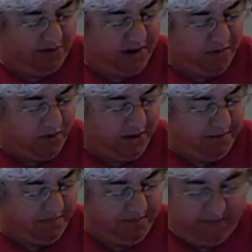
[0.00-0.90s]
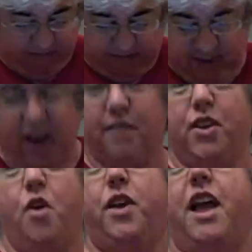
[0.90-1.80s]
I'm doing it there.
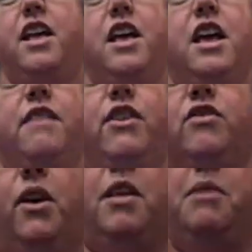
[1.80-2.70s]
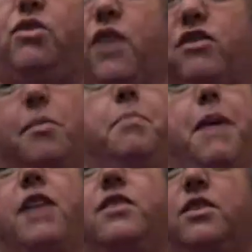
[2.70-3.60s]
Okay. First of all, let me stress I'm
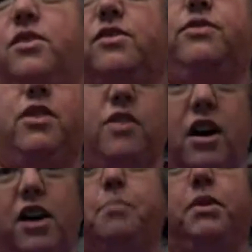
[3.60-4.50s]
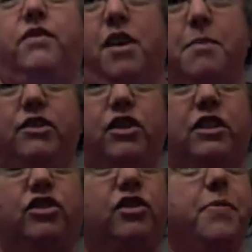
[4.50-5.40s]
about to use a few, a couple of
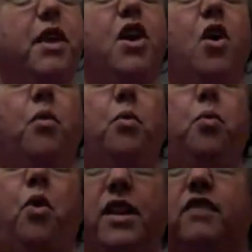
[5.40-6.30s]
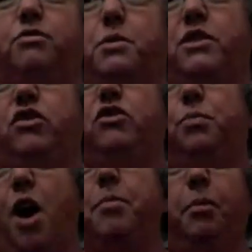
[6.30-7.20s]
images, one of which is
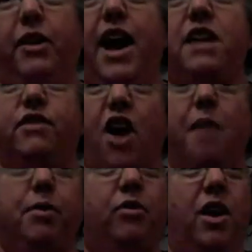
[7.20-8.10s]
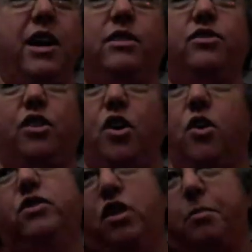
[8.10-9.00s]
probably out of copyright,
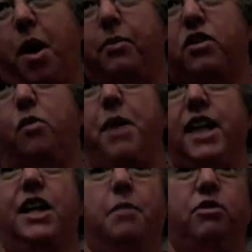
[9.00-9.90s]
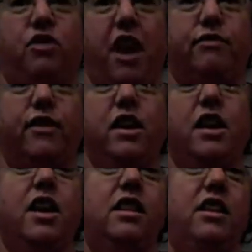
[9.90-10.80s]
so it's in the public domain and I'm safe.
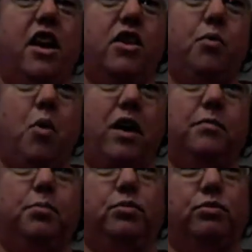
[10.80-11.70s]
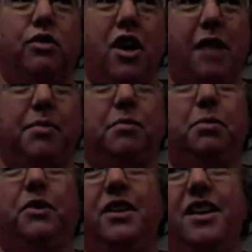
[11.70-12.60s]
The other one
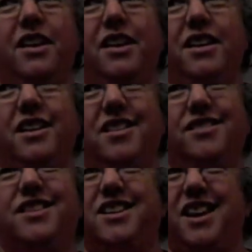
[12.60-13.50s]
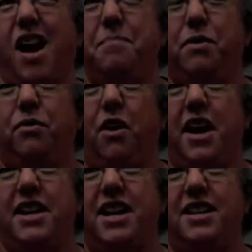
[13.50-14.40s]
probably is
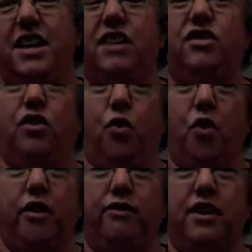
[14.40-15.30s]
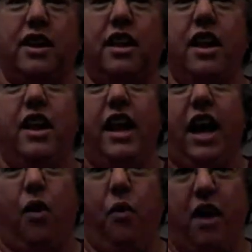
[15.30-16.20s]
copyrighted. It's an orphan.
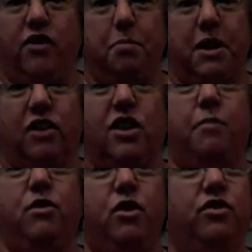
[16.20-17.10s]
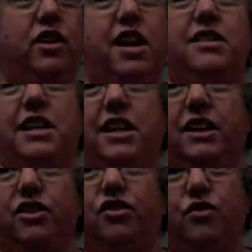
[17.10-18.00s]
However, because I'm using it to
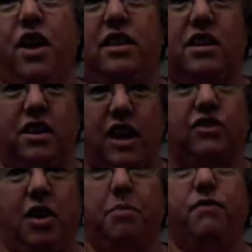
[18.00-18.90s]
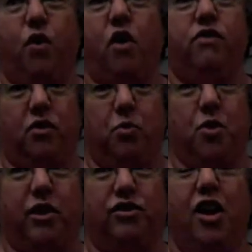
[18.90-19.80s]
illustrate the concept of orphan
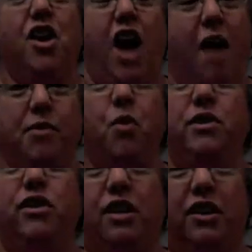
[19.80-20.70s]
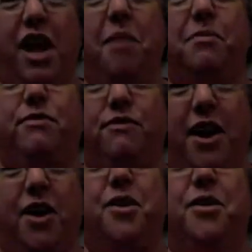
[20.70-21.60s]
works, I'm going to claim
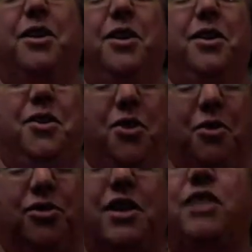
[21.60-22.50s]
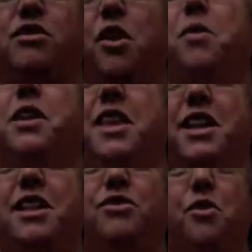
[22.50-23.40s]
fair use. That's the only
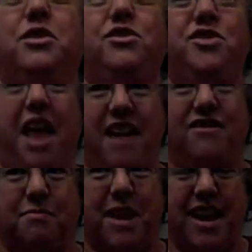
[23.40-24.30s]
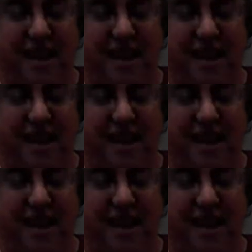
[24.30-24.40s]
thing that's going to save me.